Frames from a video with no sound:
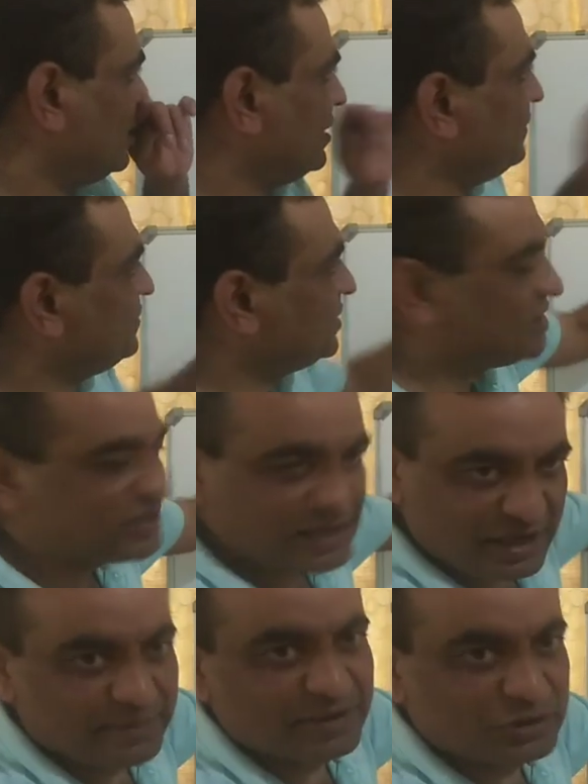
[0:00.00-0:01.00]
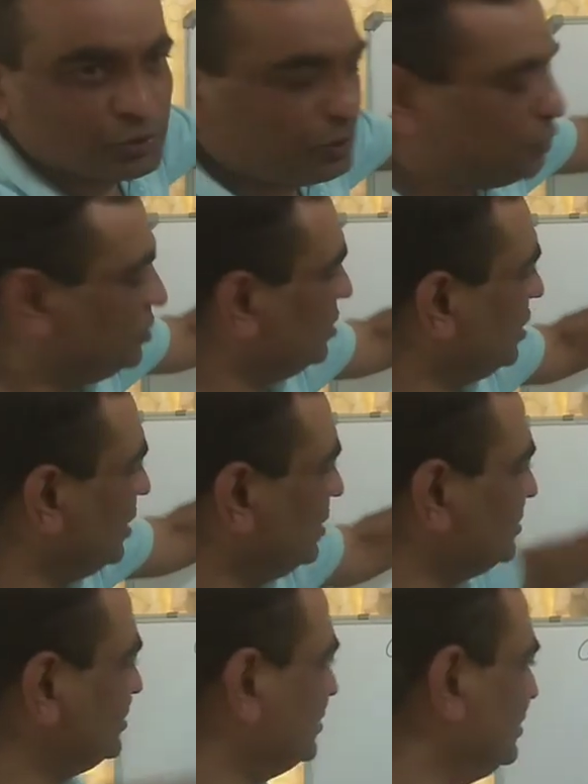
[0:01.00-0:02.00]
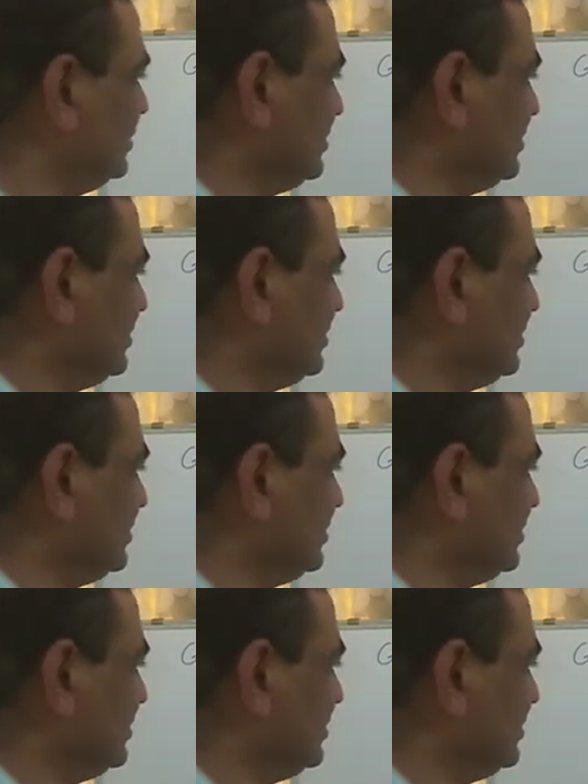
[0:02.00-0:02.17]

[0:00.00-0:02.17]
if this is given to us,